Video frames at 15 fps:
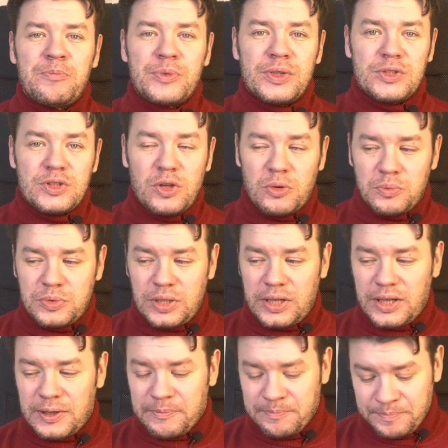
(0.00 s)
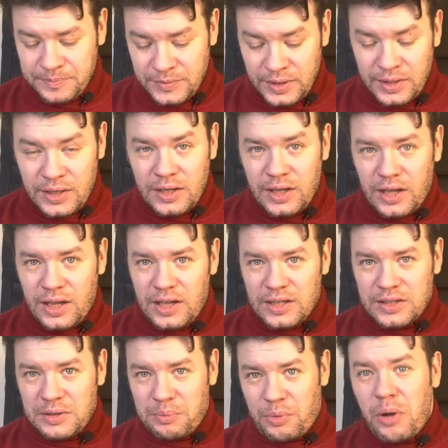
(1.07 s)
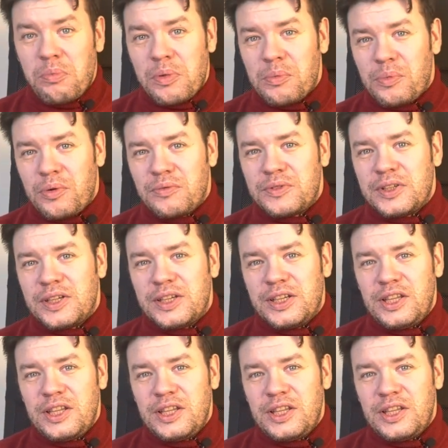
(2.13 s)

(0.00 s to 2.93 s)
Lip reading: So the problem of the